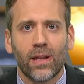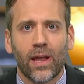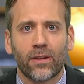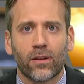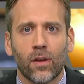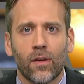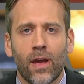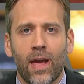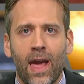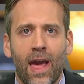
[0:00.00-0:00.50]

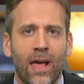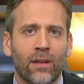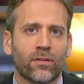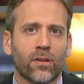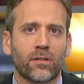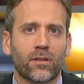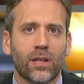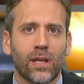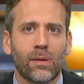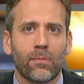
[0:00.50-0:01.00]
Like, has
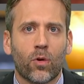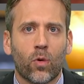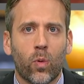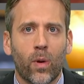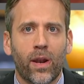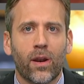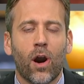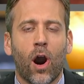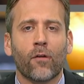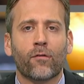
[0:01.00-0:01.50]
the team
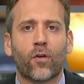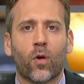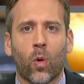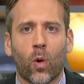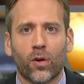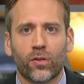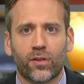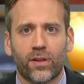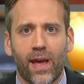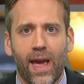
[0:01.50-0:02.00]
quit? Of
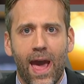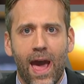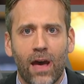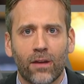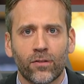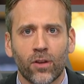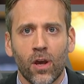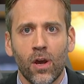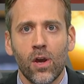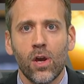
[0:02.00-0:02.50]
course they
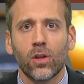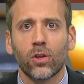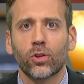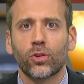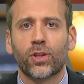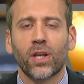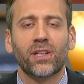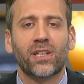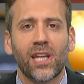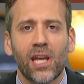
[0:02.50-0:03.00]
have.
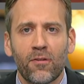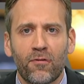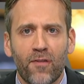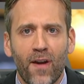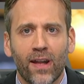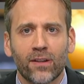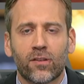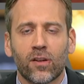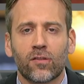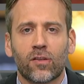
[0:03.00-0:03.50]
The
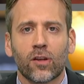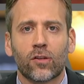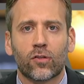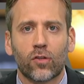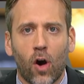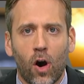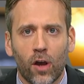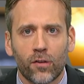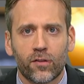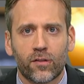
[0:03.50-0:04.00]
defense is
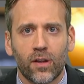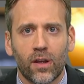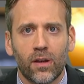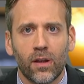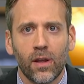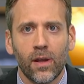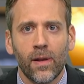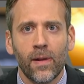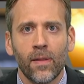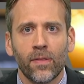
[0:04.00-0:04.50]
exhausted.
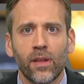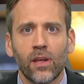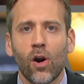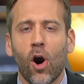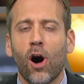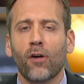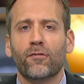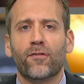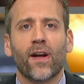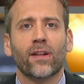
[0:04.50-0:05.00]
The
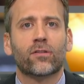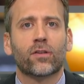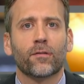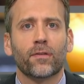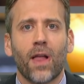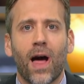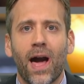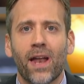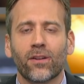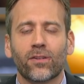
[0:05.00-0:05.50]

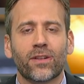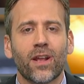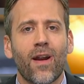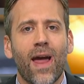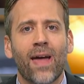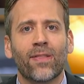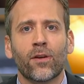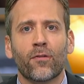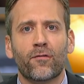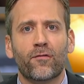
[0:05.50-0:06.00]
offensive line is there.
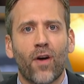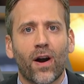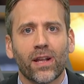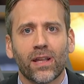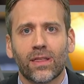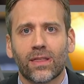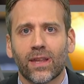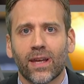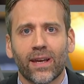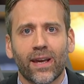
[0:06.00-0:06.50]
And the
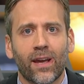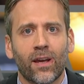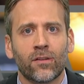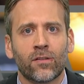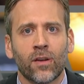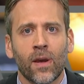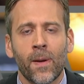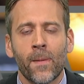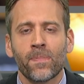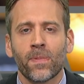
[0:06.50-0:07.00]
funny thing
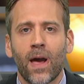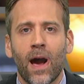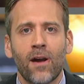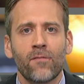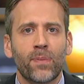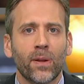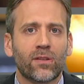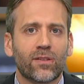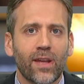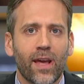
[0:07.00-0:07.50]
is,
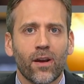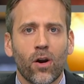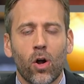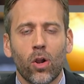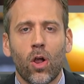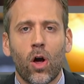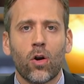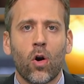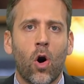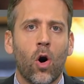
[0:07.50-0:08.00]
I've been saying
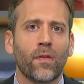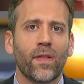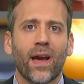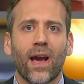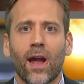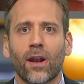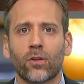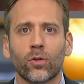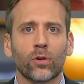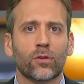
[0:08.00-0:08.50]
all along, all they
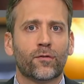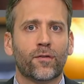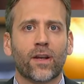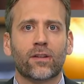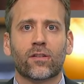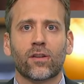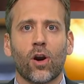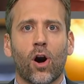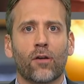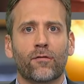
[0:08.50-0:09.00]
got to do is
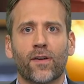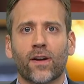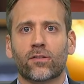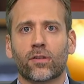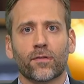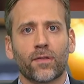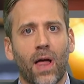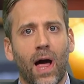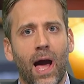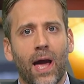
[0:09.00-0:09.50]
fix the
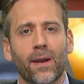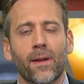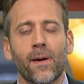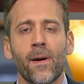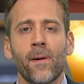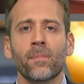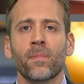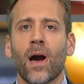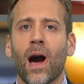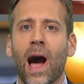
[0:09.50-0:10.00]
offensive line.
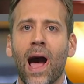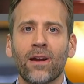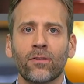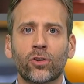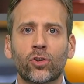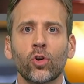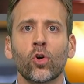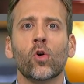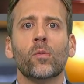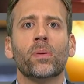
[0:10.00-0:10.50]
I
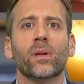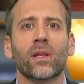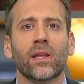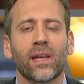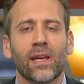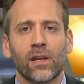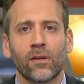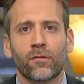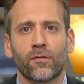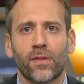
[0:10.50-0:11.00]
do
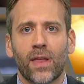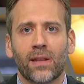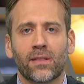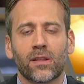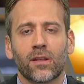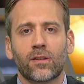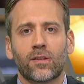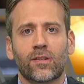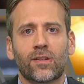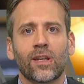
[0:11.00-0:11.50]
believe that
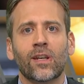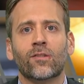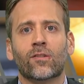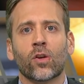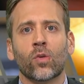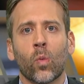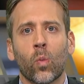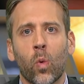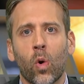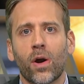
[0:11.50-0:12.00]
this
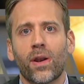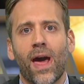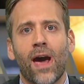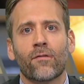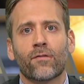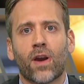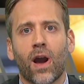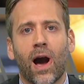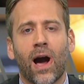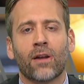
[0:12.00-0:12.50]
season would
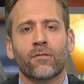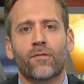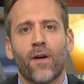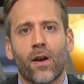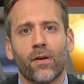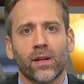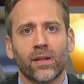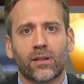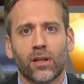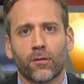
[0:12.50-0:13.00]
have gone
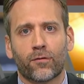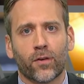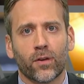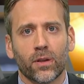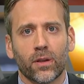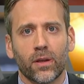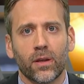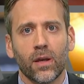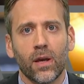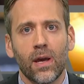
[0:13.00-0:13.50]
very
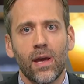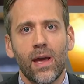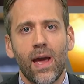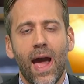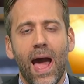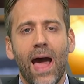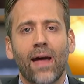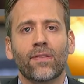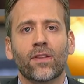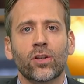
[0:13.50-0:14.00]
differently
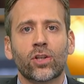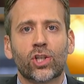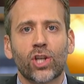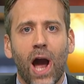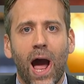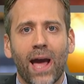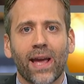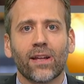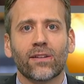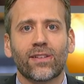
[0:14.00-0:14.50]
had the
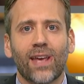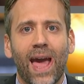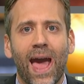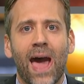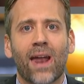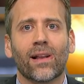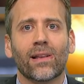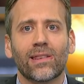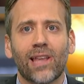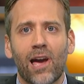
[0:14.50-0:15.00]
Giants
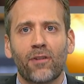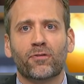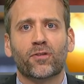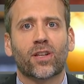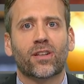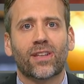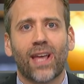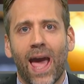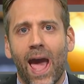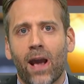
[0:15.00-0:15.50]
had a
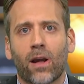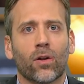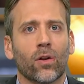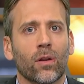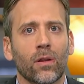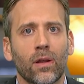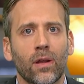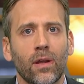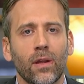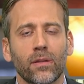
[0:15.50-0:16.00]
left
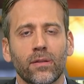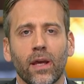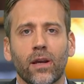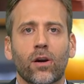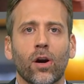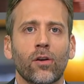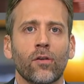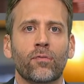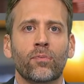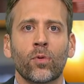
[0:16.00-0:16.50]
tackle. They
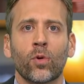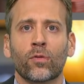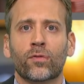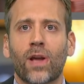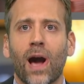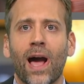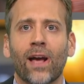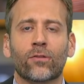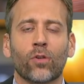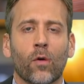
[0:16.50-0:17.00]
could have moved
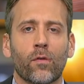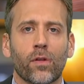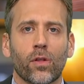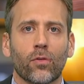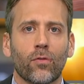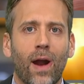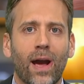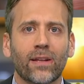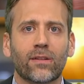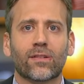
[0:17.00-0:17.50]
guys over to
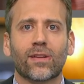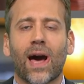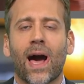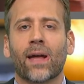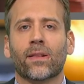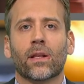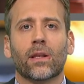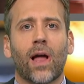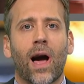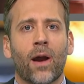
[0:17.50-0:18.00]
the right
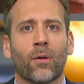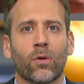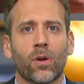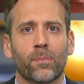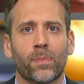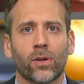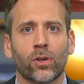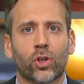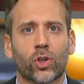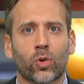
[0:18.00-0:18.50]
side. The line would
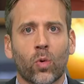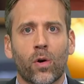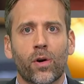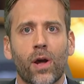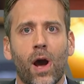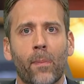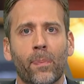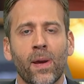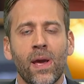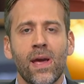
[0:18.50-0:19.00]
have been shored
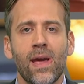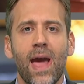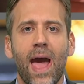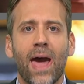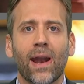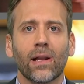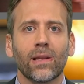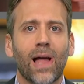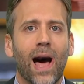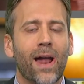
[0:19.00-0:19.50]
up.
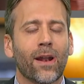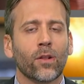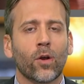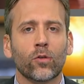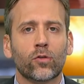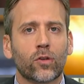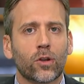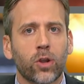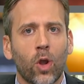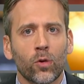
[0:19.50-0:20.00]
And a lot of
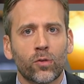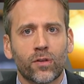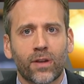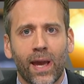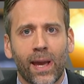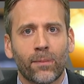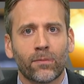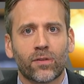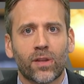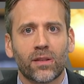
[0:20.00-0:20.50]
those close
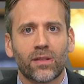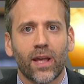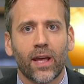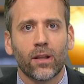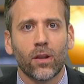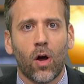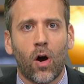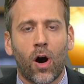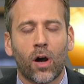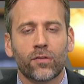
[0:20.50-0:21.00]
games that they
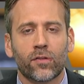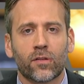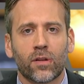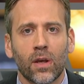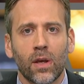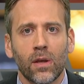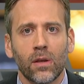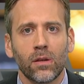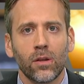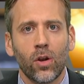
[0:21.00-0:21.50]
lost,
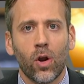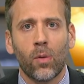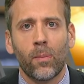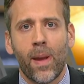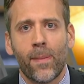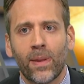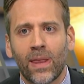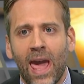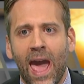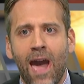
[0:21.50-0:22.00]
you know,
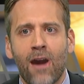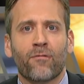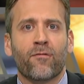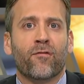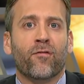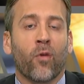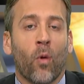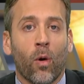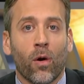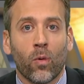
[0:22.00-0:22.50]
maybe they have
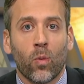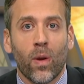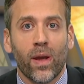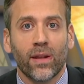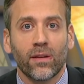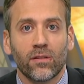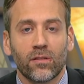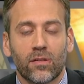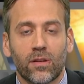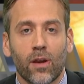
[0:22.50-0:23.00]
4
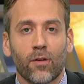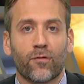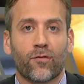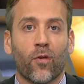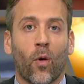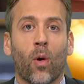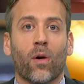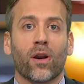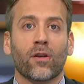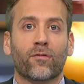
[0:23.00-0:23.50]
wins. They're
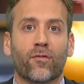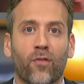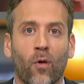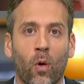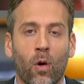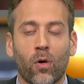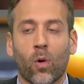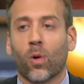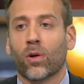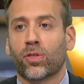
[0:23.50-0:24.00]
4-4
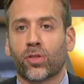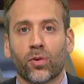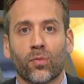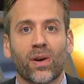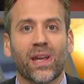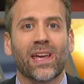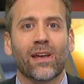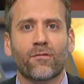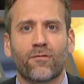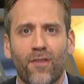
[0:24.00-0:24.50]
or
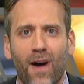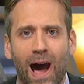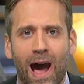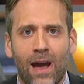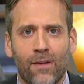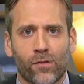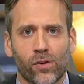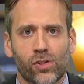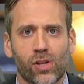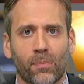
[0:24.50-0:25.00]

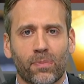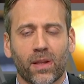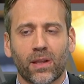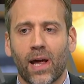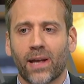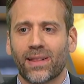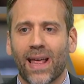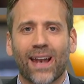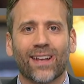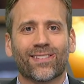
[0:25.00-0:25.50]
3-5 or something
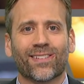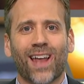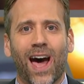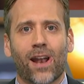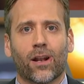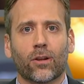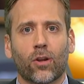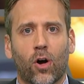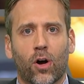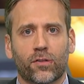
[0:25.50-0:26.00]
like that. It's
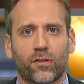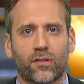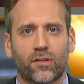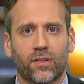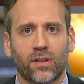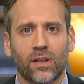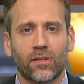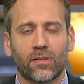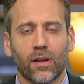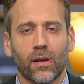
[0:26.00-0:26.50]
not a lost
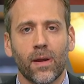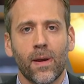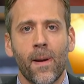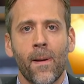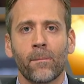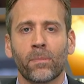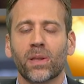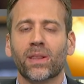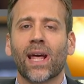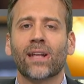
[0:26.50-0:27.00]
season.
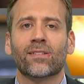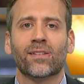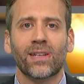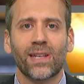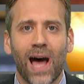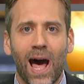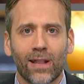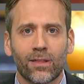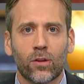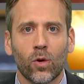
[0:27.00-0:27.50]
But that's
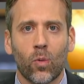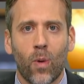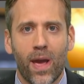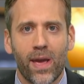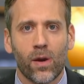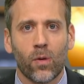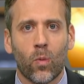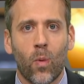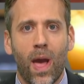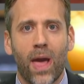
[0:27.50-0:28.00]
not the
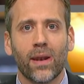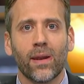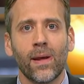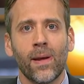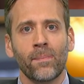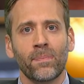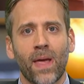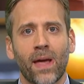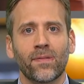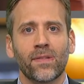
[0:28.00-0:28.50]
way it went.
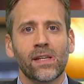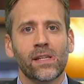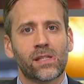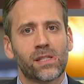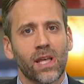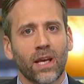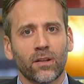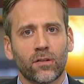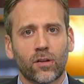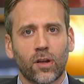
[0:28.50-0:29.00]
And these
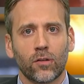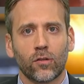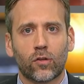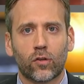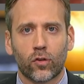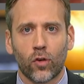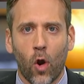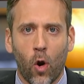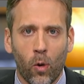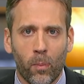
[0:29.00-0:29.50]
things can
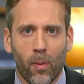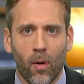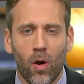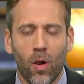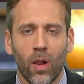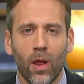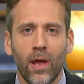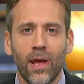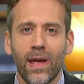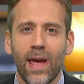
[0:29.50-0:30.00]

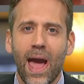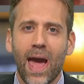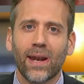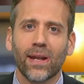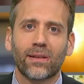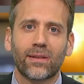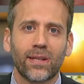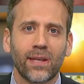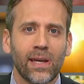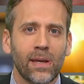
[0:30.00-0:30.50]
snowball. And
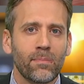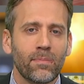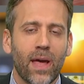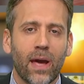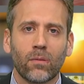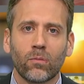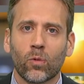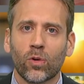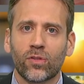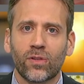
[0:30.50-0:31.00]
a team
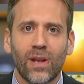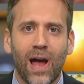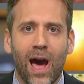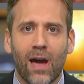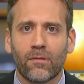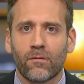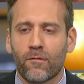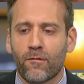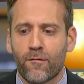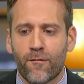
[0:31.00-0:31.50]
that was
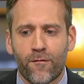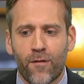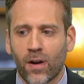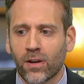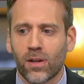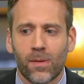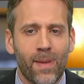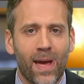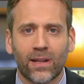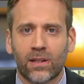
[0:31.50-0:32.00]
not
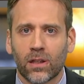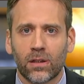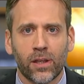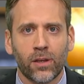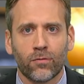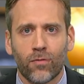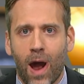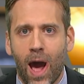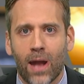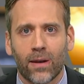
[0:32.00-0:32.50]

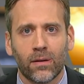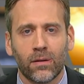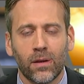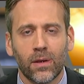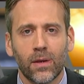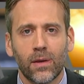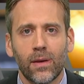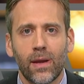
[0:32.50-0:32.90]
fundamentally rotten.